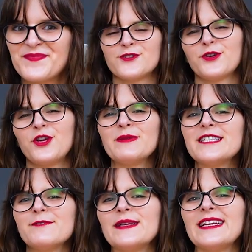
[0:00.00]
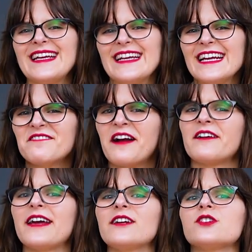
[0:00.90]
So humans have been eating
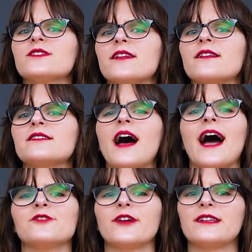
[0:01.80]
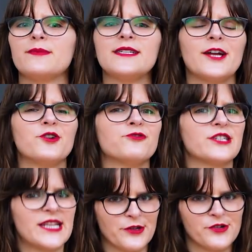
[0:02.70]
variations on the dehydrated potato for
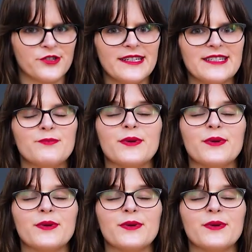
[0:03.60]
centuries,